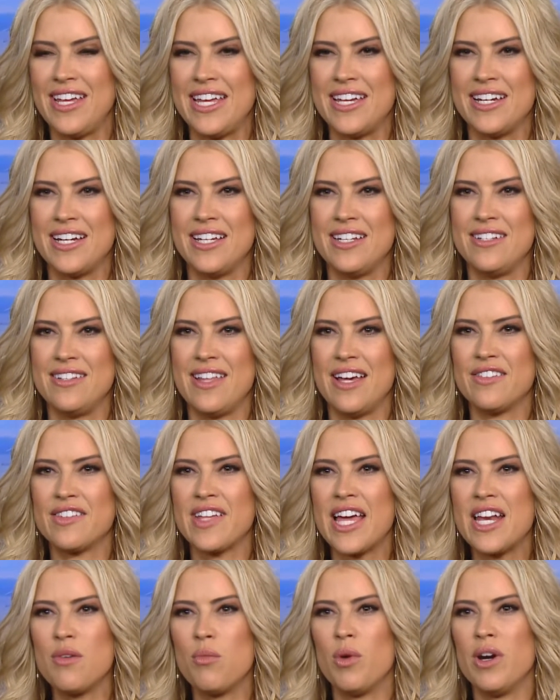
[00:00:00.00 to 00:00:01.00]
And that's
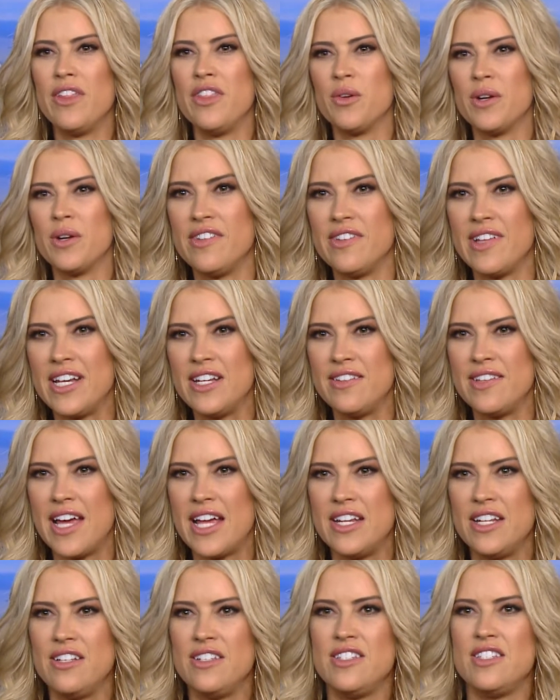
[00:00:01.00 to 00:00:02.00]
kind of one of the I
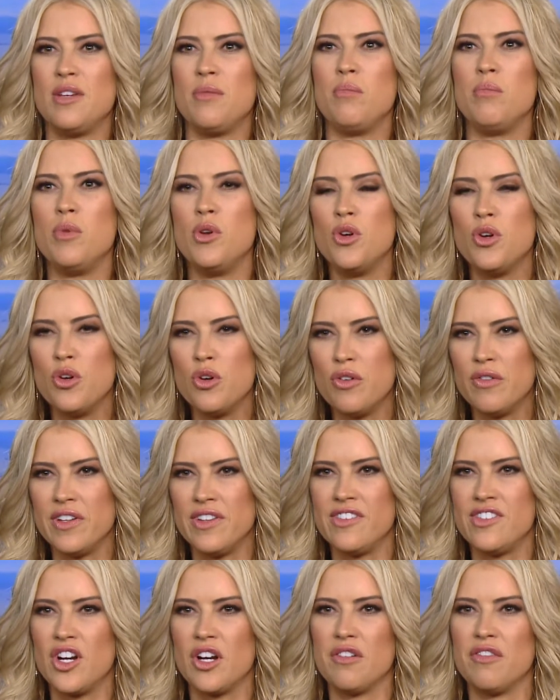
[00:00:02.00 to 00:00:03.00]
decided to move
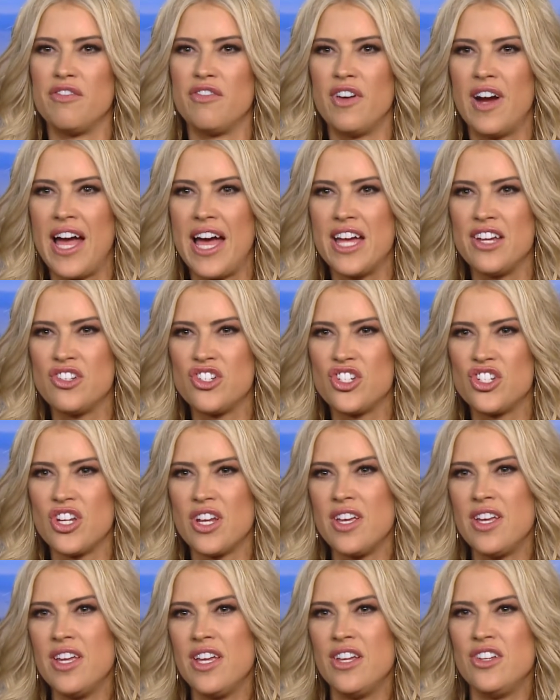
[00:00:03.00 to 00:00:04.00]
and start fresh,
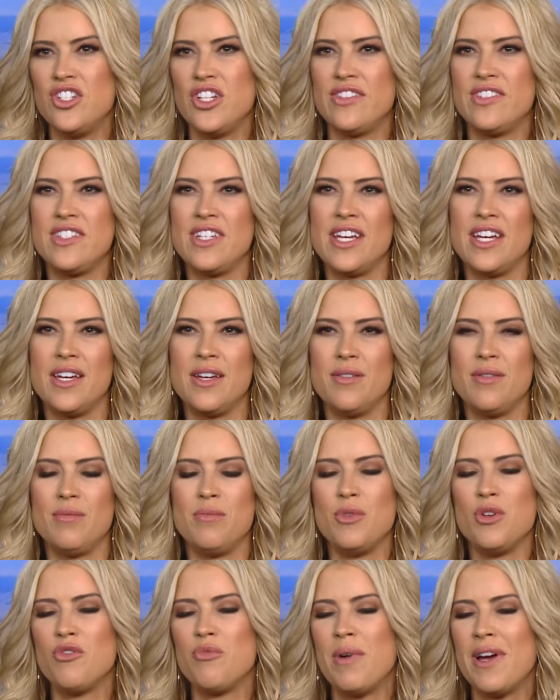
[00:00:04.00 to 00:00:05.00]
just to
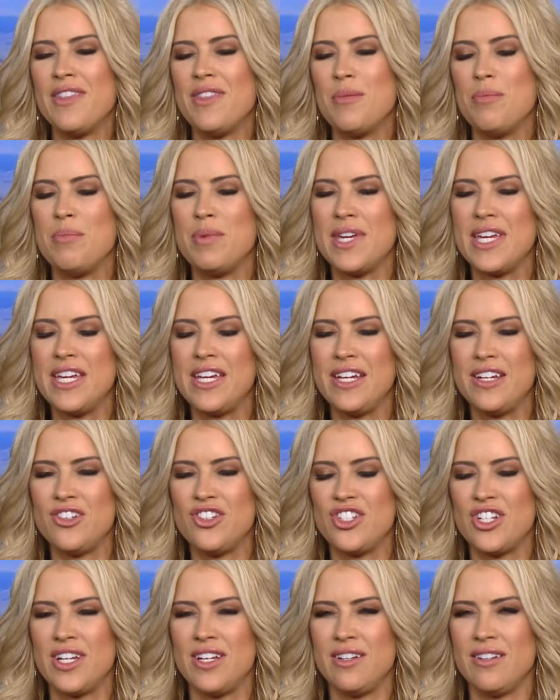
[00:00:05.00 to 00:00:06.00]
move by the
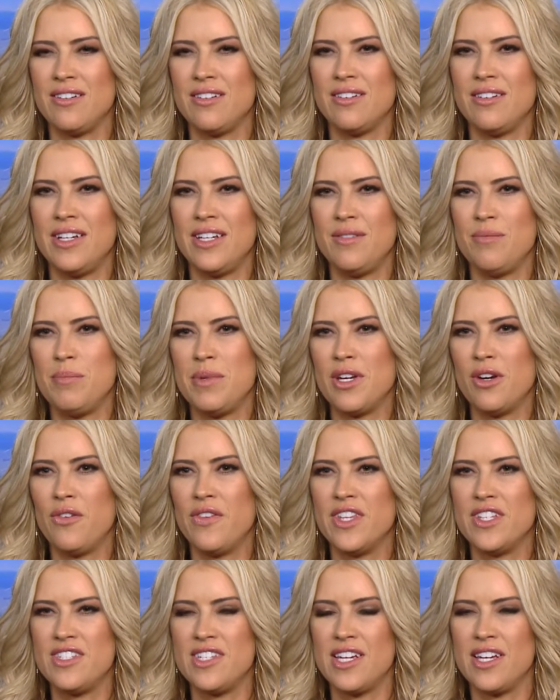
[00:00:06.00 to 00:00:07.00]
beach and be
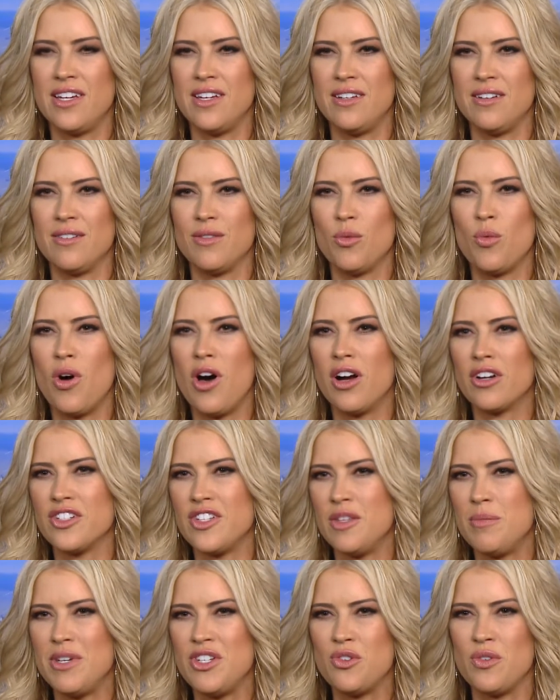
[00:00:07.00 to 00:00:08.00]
able to walk
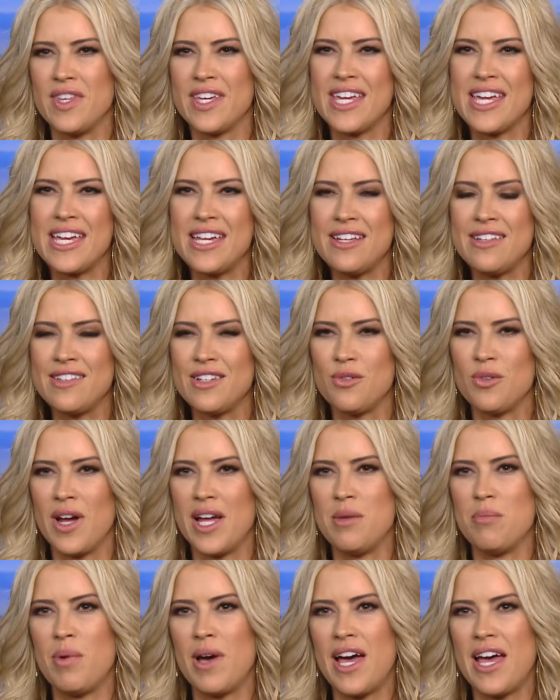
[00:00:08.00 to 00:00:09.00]
to the beach with the kids and
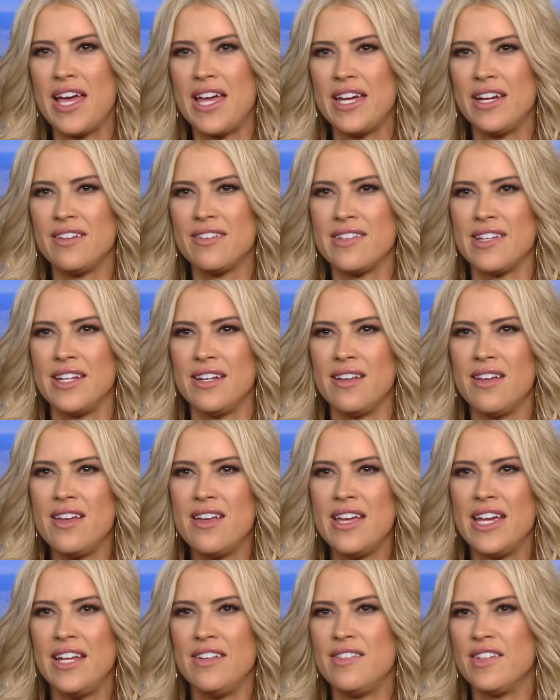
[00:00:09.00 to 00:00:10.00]
ride bikes. And
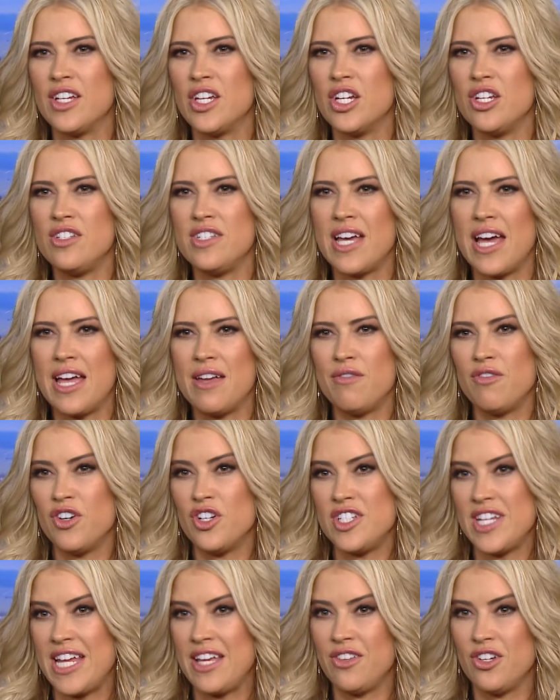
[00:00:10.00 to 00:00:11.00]
it's a good time
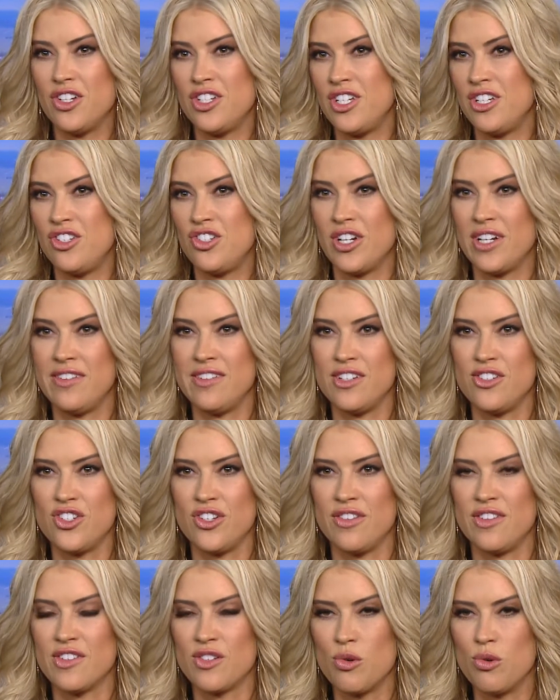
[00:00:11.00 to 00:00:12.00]
for Taylor to
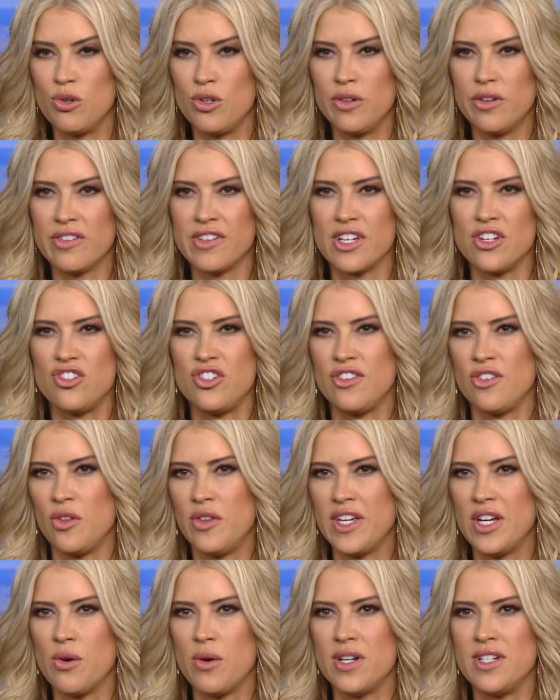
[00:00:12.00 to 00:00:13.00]
transition schools because she's
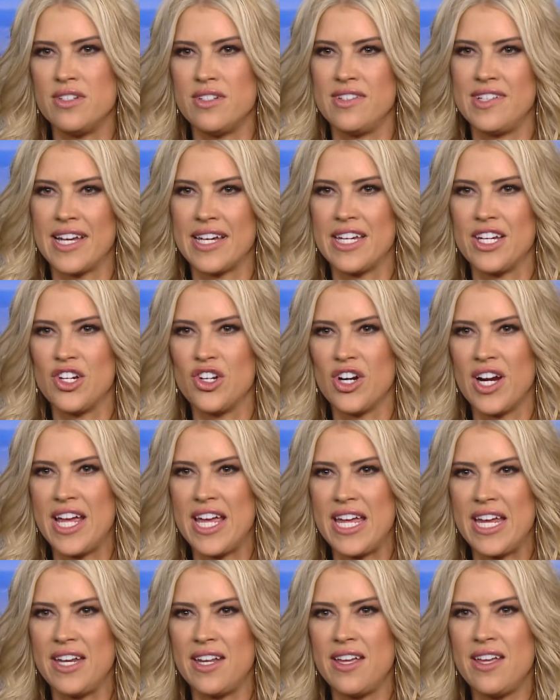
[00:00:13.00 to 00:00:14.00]
only going to 2nd
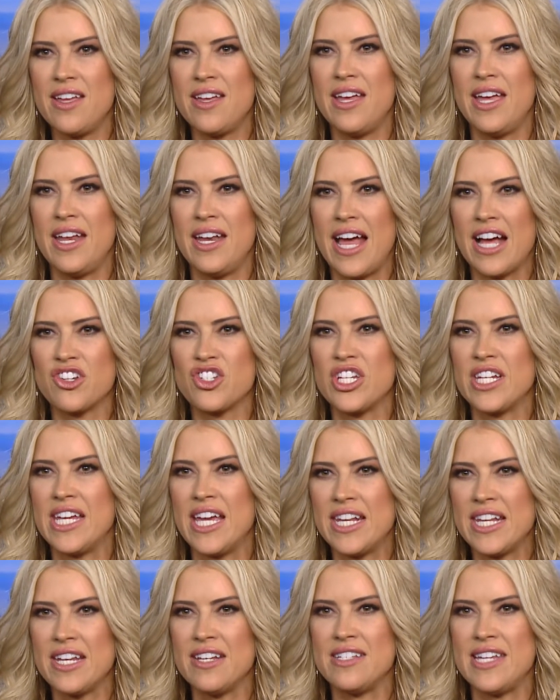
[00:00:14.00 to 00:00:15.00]
grade. And actually
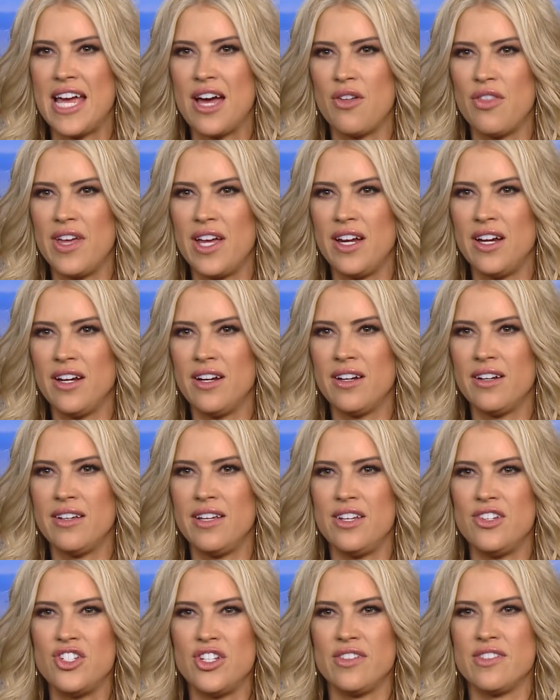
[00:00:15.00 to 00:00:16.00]
getting down there
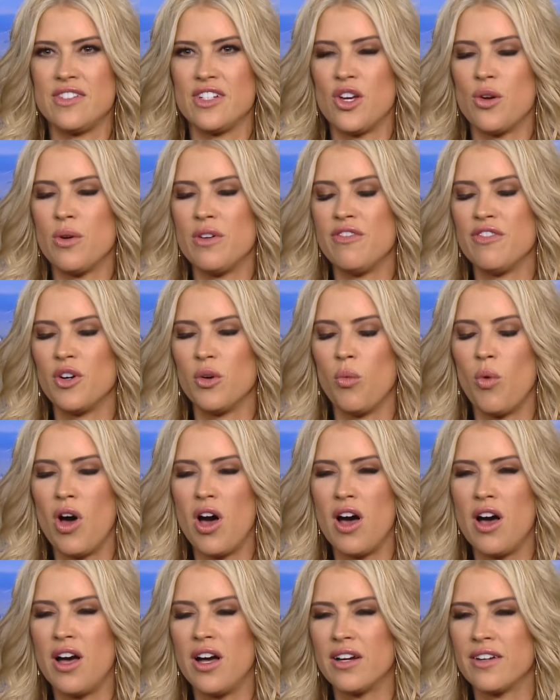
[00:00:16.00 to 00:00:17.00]
and just going for
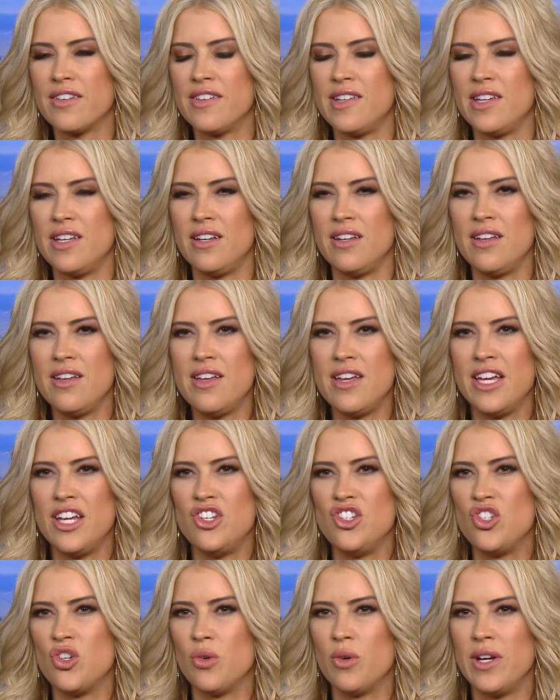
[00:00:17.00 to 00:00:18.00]
walks and
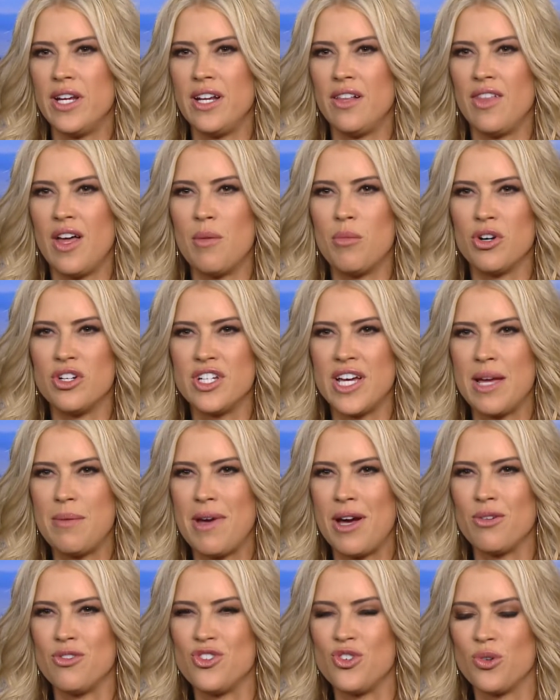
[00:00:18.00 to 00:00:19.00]
enjoying a lot more time
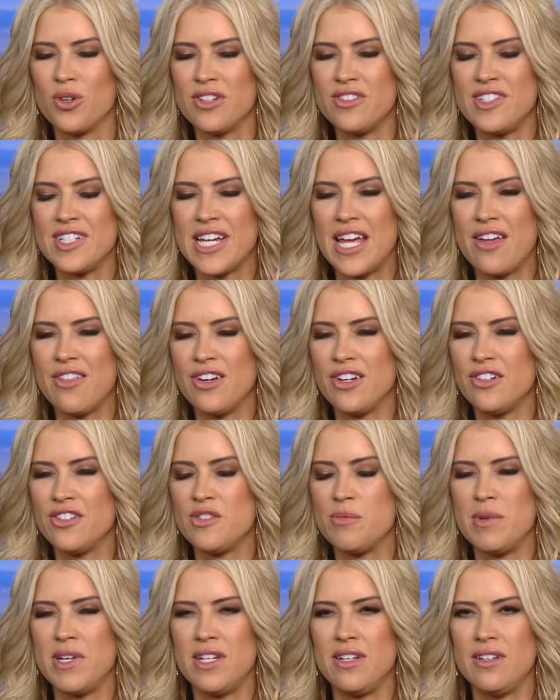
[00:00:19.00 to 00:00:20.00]
outdoors together
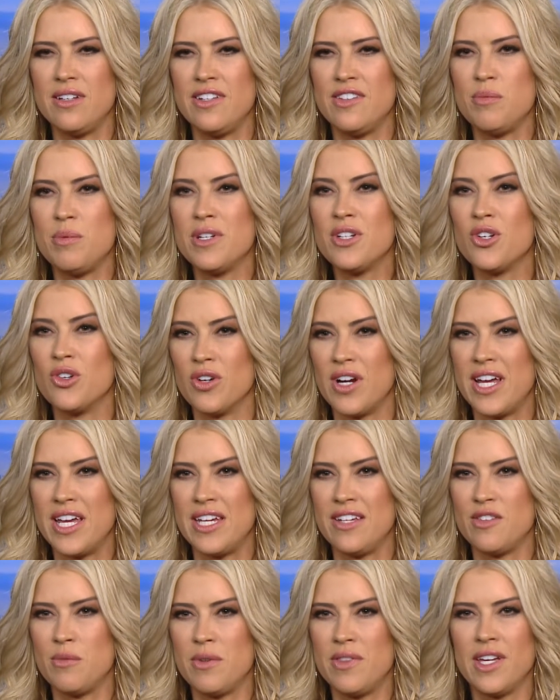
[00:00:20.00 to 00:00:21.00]
has been, it's been
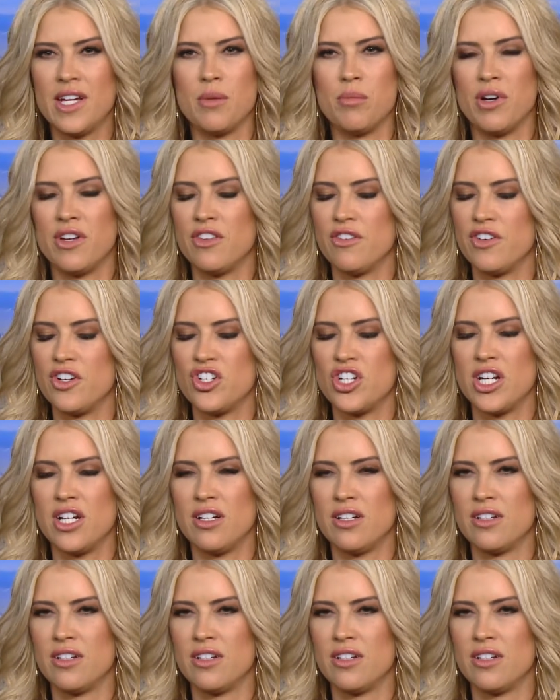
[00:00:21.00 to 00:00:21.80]
great. It's been like a breath of fresh air.